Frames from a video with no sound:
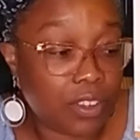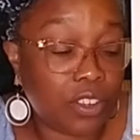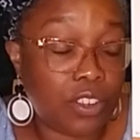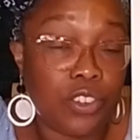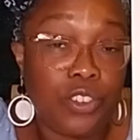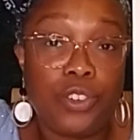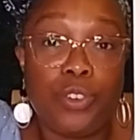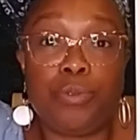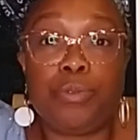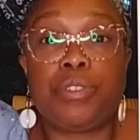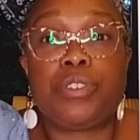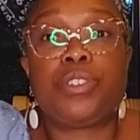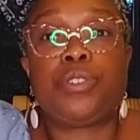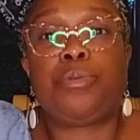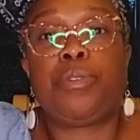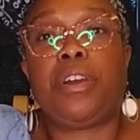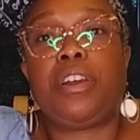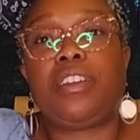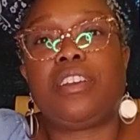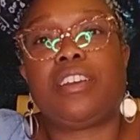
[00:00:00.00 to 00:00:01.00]
you would
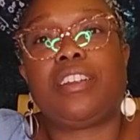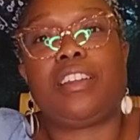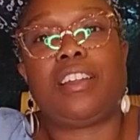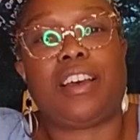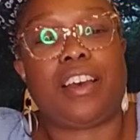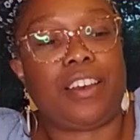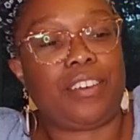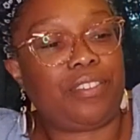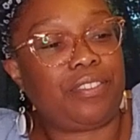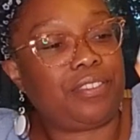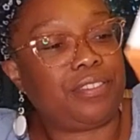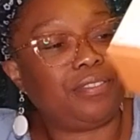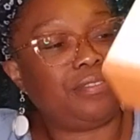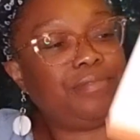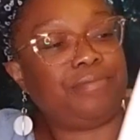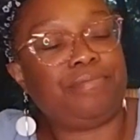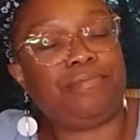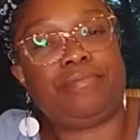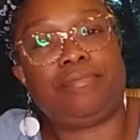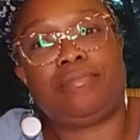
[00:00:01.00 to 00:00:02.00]
swear in your life
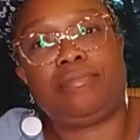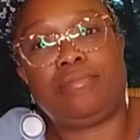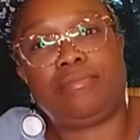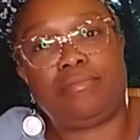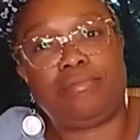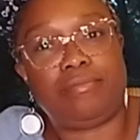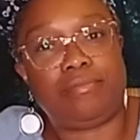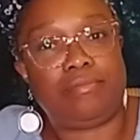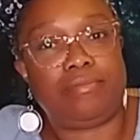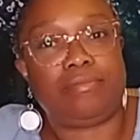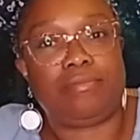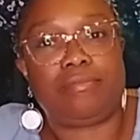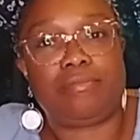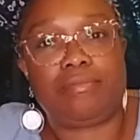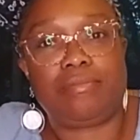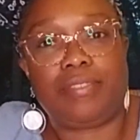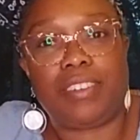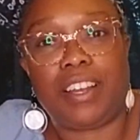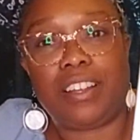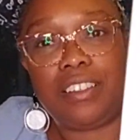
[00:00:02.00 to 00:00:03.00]

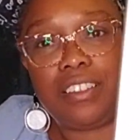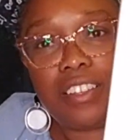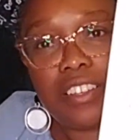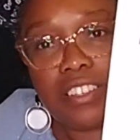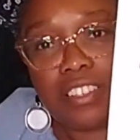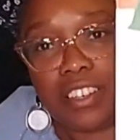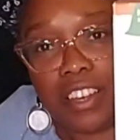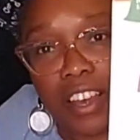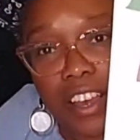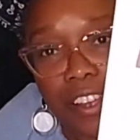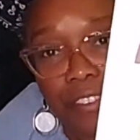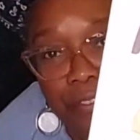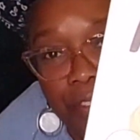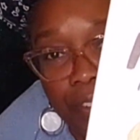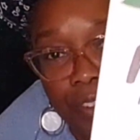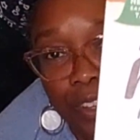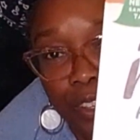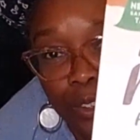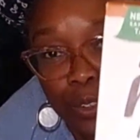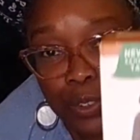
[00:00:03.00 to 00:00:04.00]
that this came
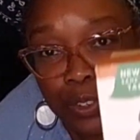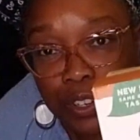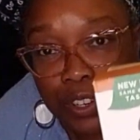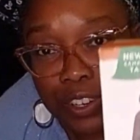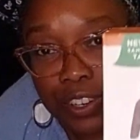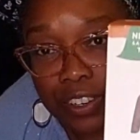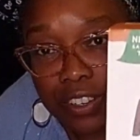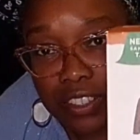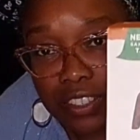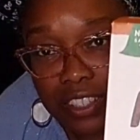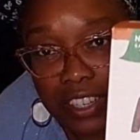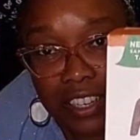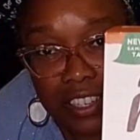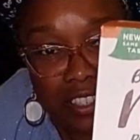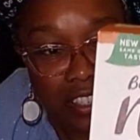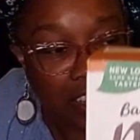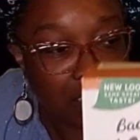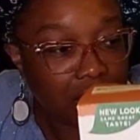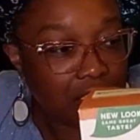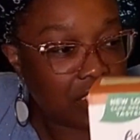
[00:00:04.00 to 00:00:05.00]
from the little girls that
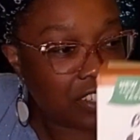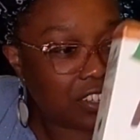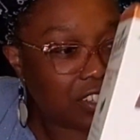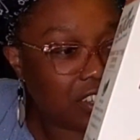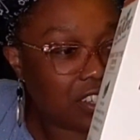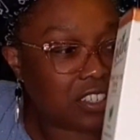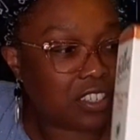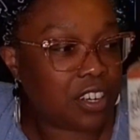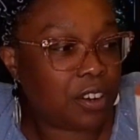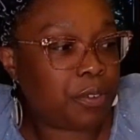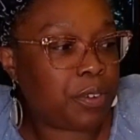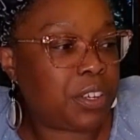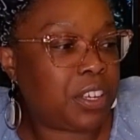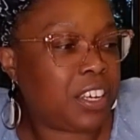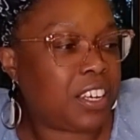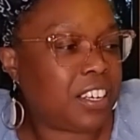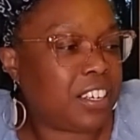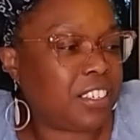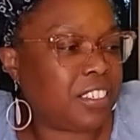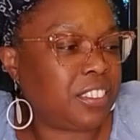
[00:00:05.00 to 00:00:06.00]
sell the cookies every
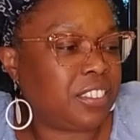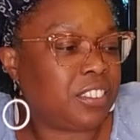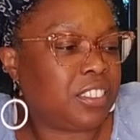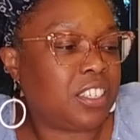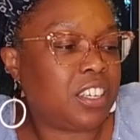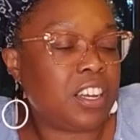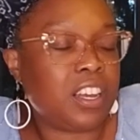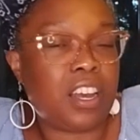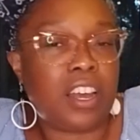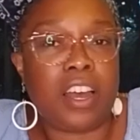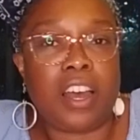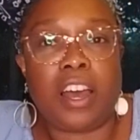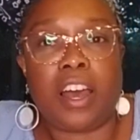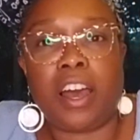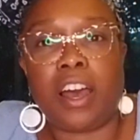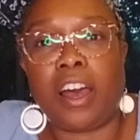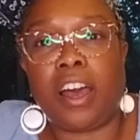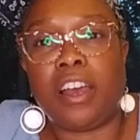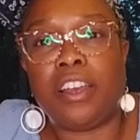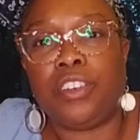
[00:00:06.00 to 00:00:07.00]
year.
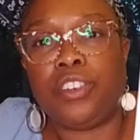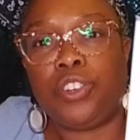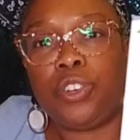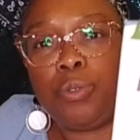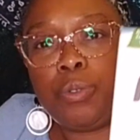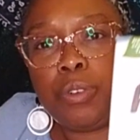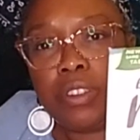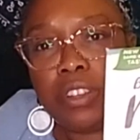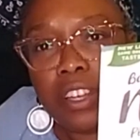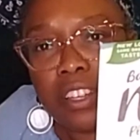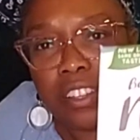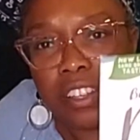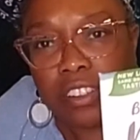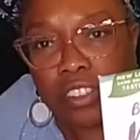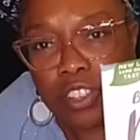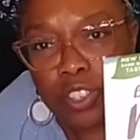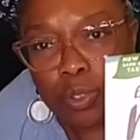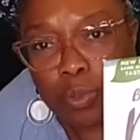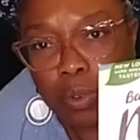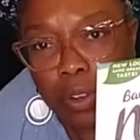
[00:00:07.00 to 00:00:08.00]
And you would think that
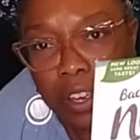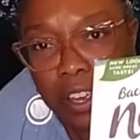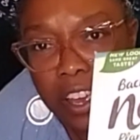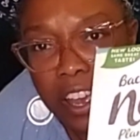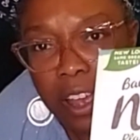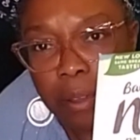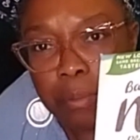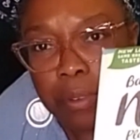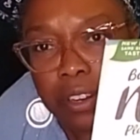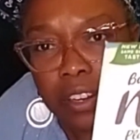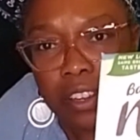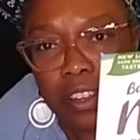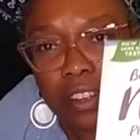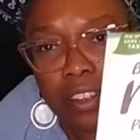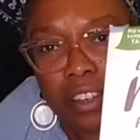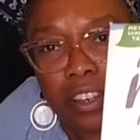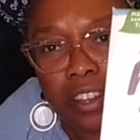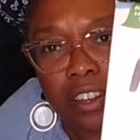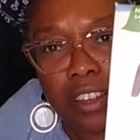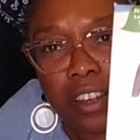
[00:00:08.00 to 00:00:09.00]
this one came in
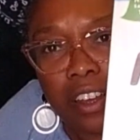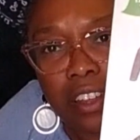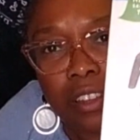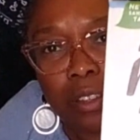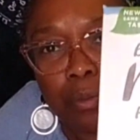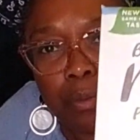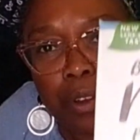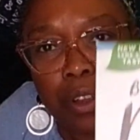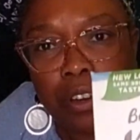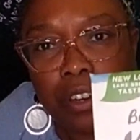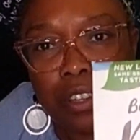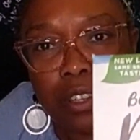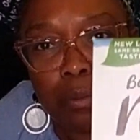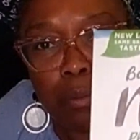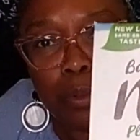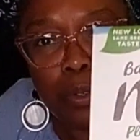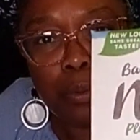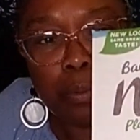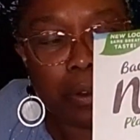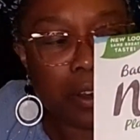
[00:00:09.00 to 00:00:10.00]
the other one in the
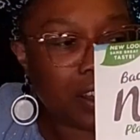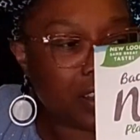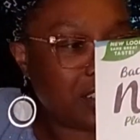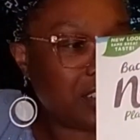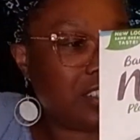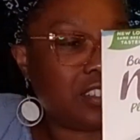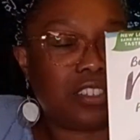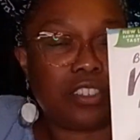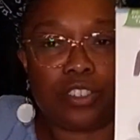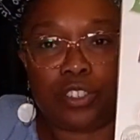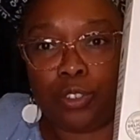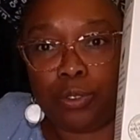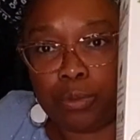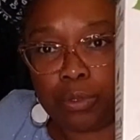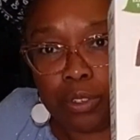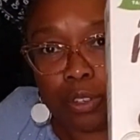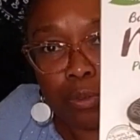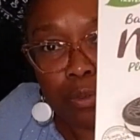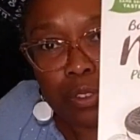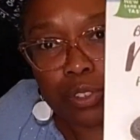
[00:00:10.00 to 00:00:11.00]
blue box. You
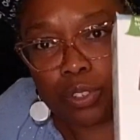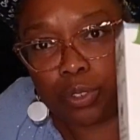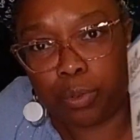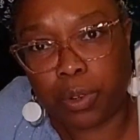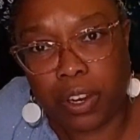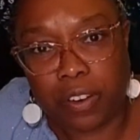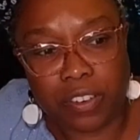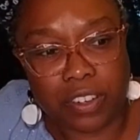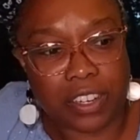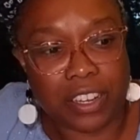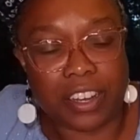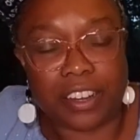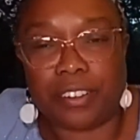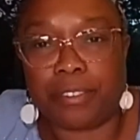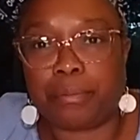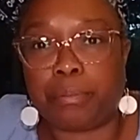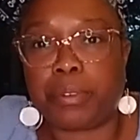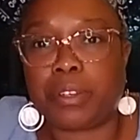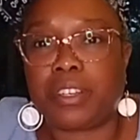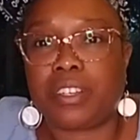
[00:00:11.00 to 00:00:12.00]
would swear it
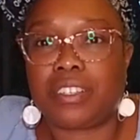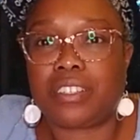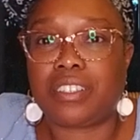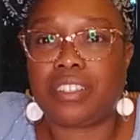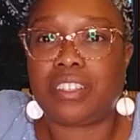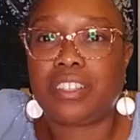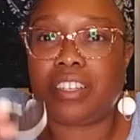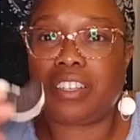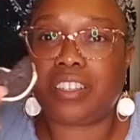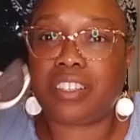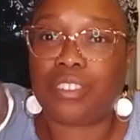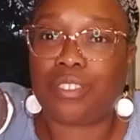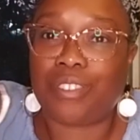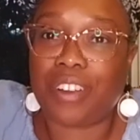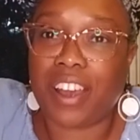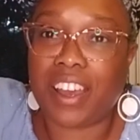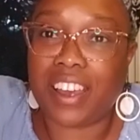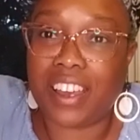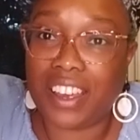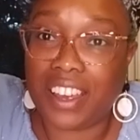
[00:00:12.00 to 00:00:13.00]
down, because this
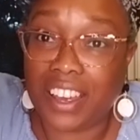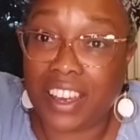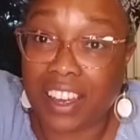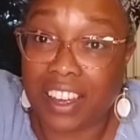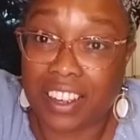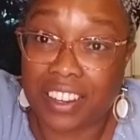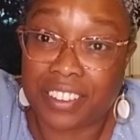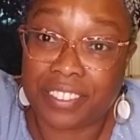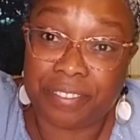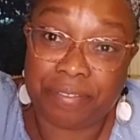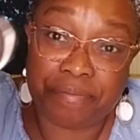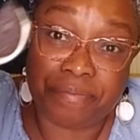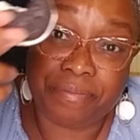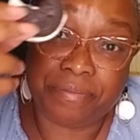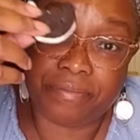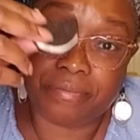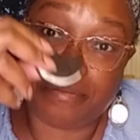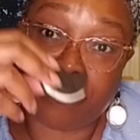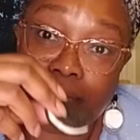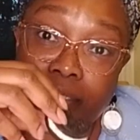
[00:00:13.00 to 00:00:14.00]
right here,
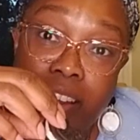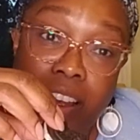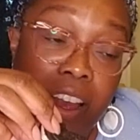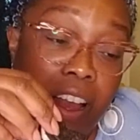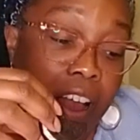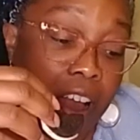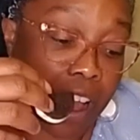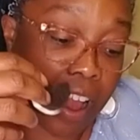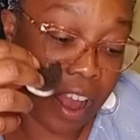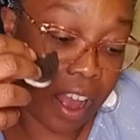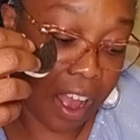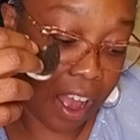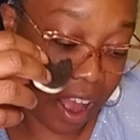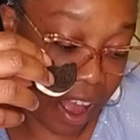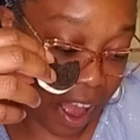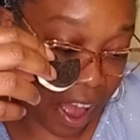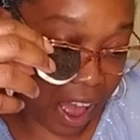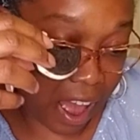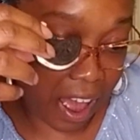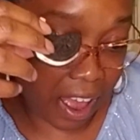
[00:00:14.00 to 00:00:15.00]

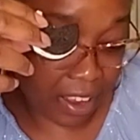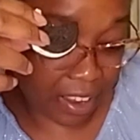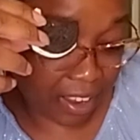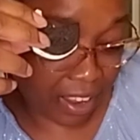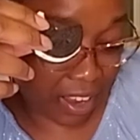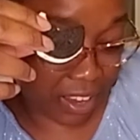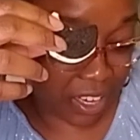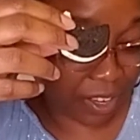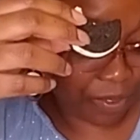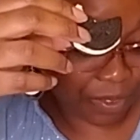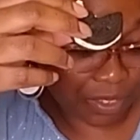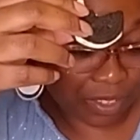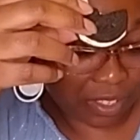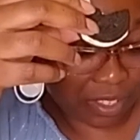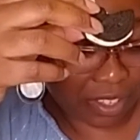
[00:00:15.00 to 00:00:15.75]
I can't even